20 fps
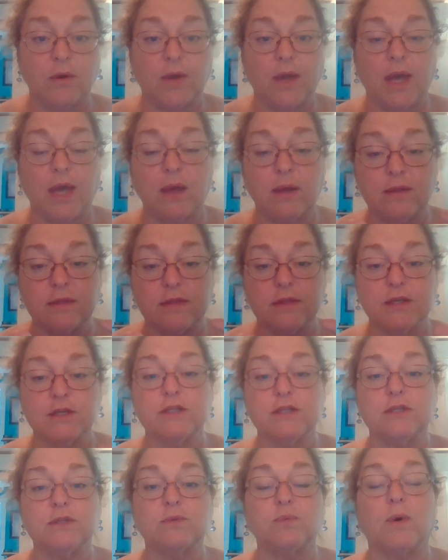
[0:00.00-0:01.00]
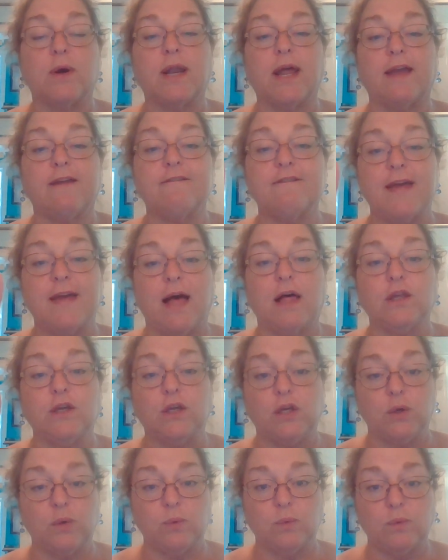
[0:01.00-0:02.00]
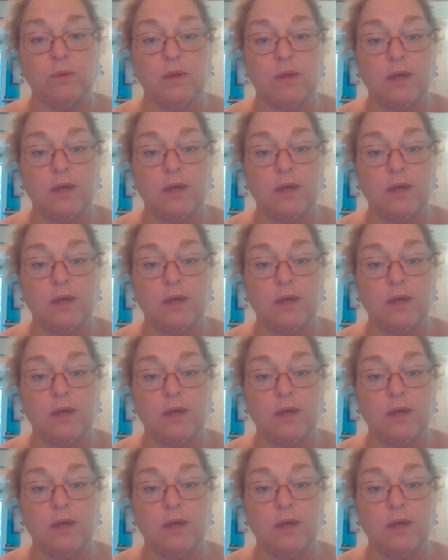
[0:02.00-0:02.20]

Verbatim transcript: Okay, this is what I value.